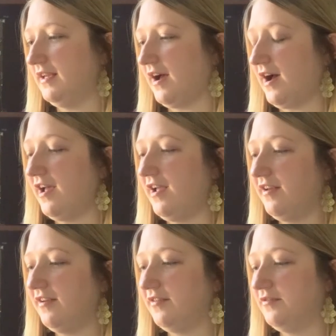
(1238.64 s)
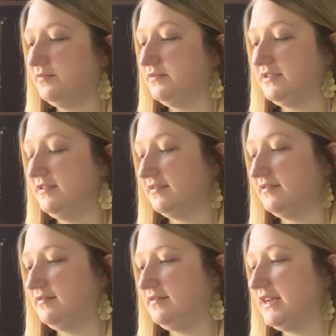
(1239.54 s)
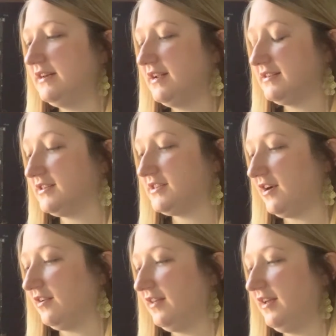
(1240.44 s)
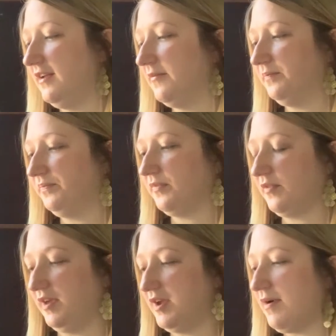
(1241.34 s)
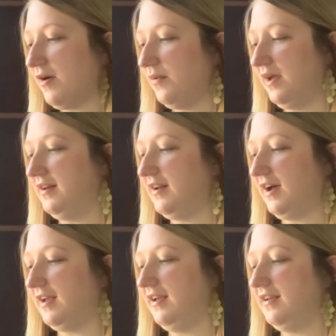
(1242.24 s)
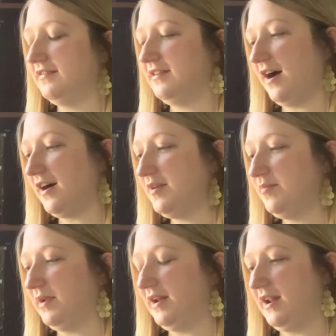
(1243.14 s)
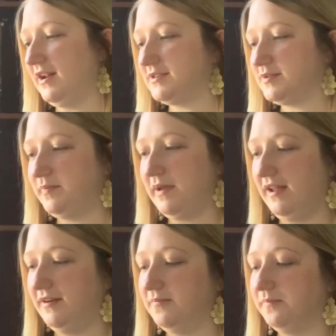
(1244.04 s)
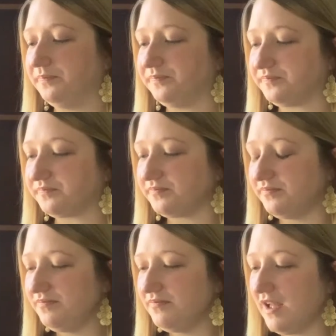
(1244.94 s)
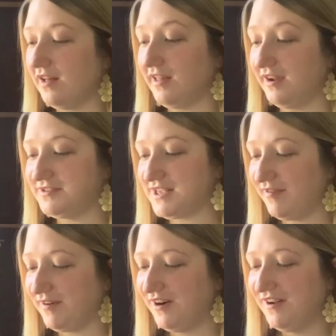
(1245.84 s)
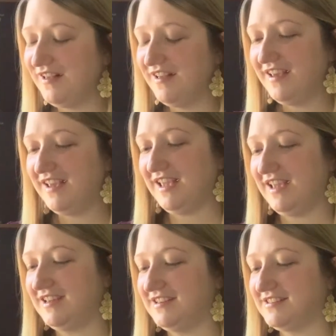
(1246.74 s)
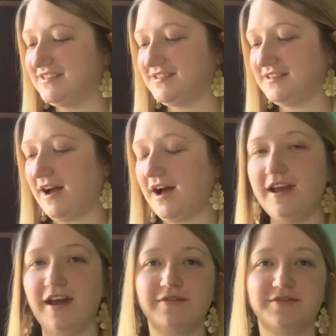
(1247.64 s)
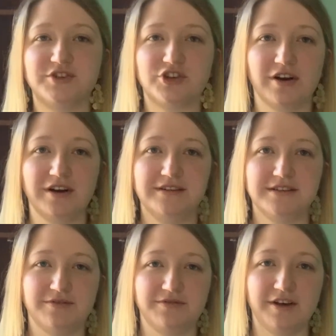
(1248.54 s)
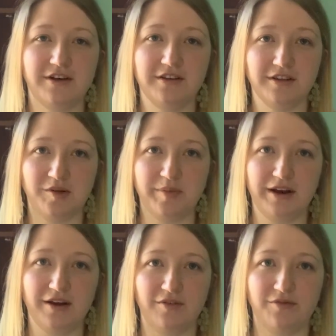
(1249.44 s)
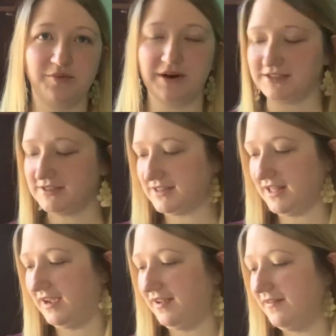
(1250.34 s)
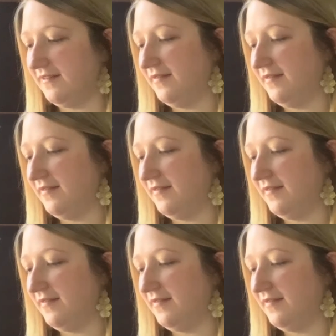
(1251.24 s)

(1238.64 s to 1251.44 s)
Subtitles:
I didn't necessarily think about when I got it, but has been a lifesaver, is I have started to feel a little bit of restless leg,